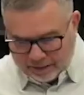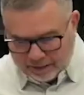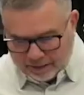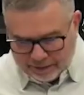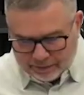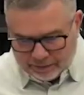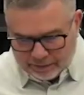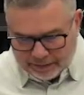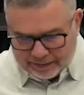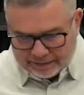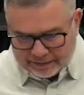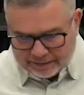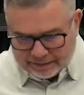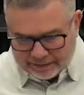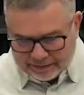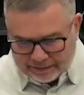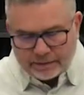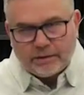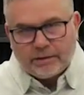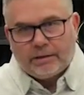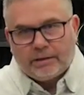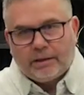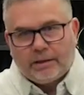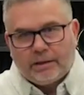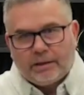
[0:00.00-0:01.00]
I mean that's
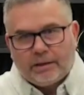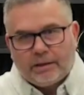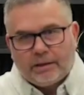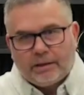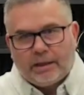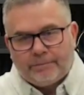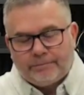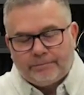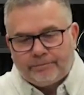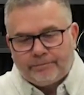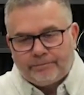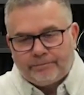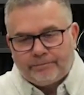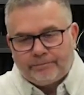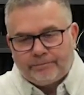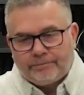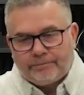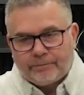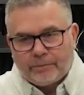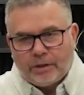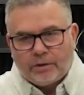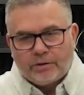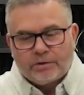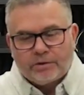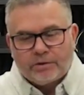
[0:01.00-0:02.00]
um,
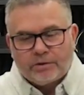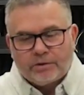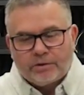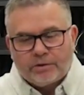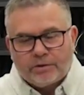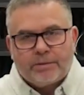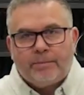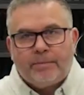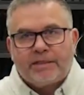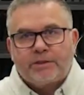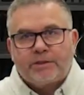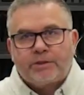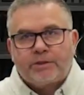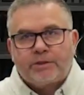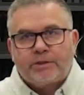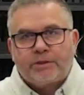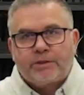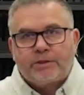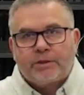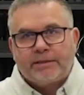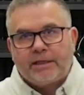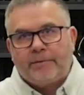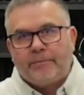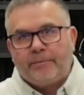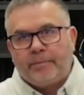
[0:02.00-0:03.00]
you know some of the best
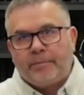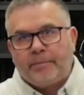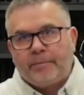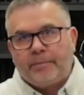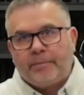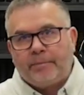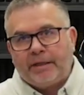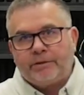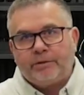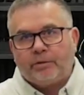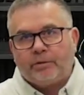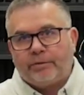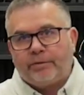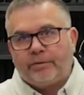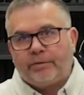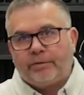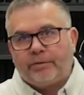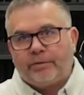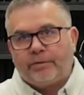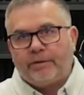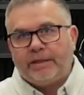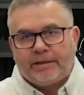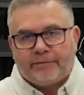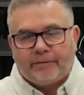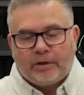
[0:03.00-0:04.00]
trainings I've been to or
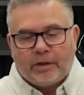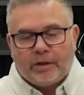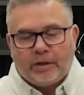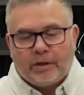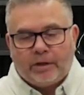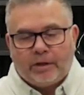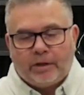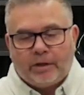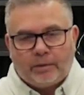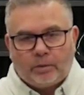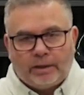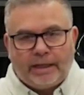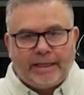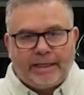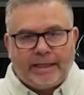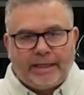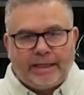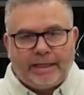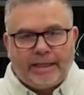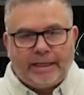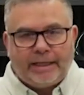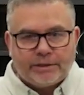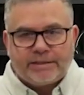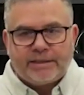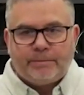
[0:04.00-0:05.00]
things I've gone where
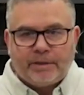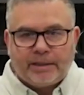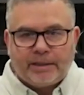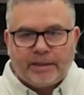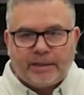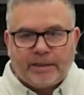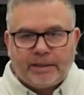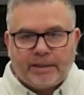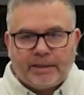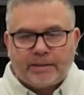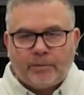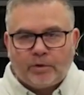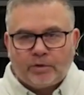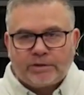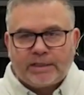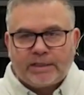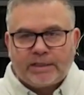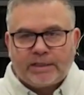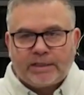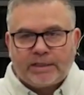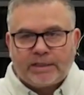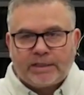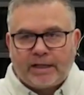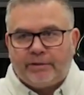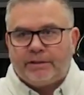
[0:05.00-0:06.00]
agents seem to get the most
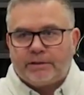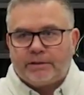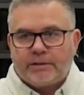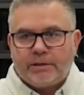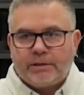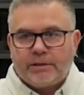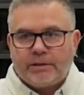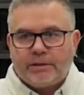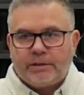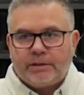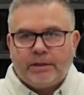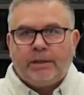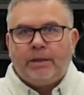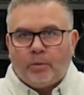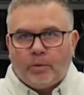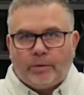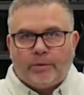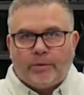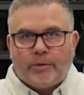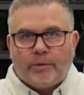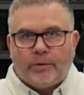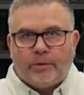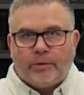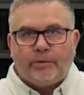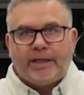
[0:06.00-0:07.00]
out of it is
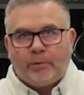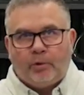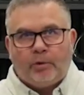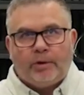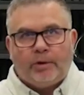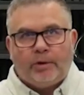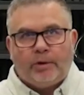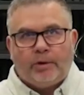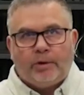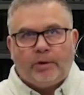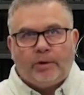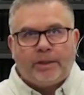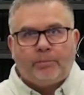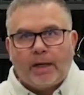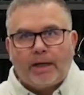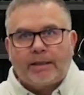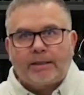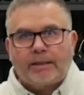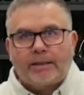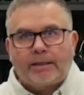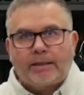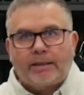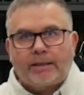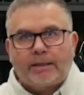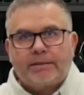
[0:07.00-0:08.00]
where they're demoing
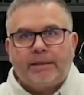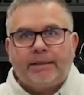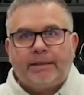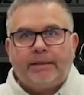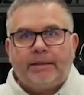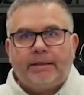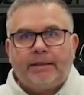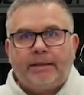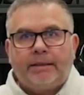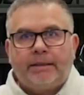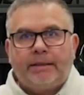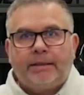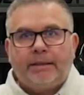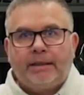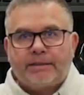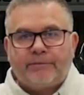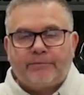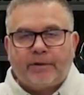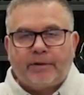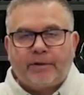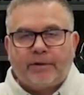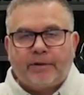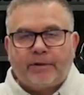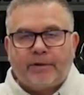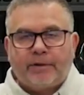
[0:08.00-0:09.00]
products and and
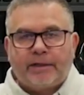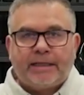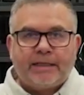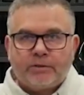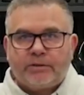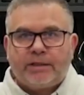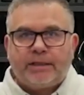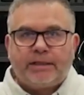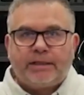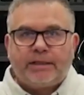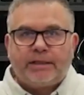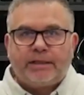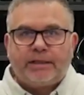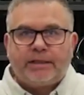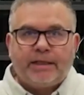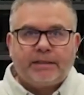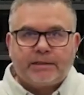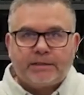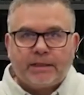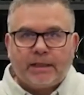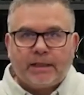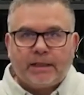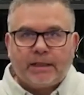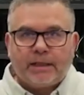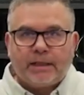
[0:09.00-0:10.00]
stuff like that so that they
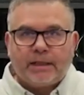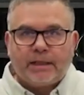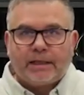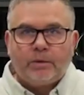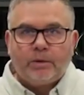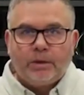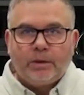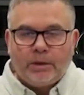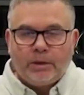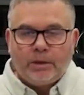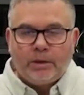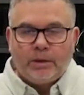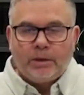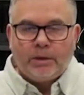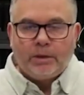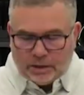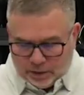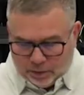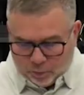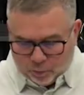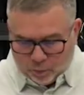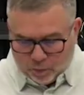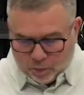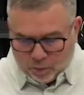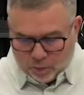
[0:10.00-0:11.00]
can select
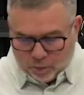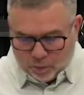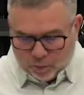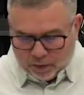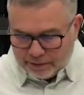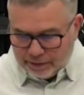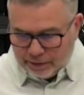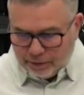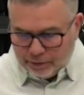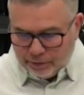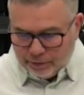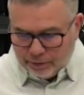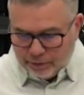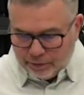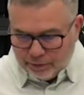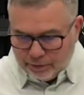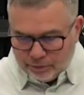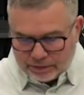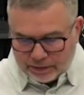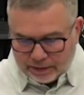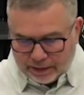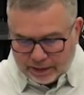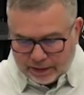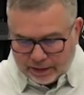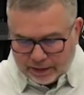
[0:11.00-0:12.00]
what to
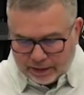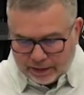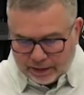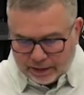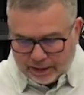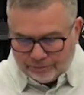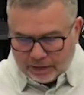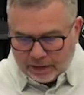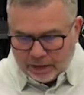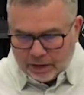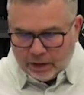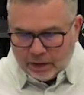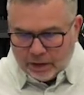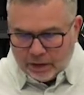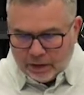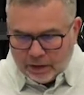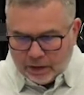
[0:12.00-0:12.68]
use. Um,